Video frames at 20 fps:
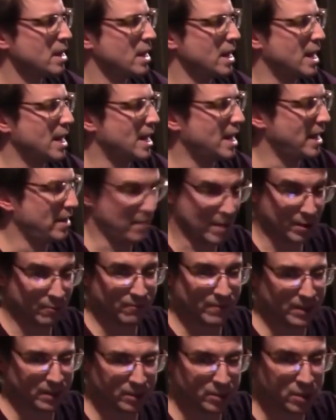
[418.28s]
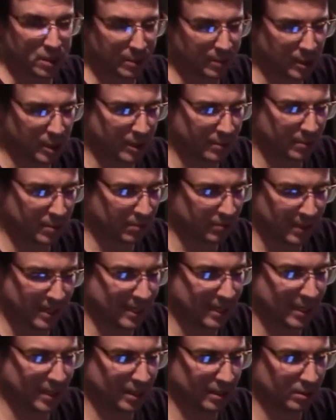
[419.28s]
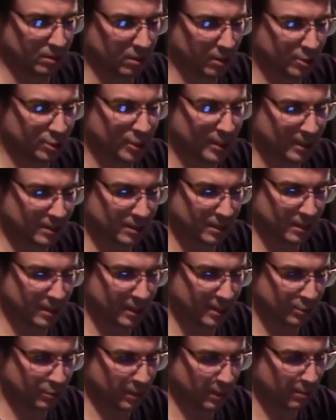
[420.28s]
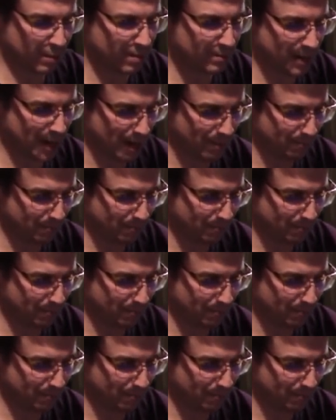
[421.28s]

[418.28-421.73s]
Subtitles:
and that'll fit into the bottom of any Logitech C920 webcam.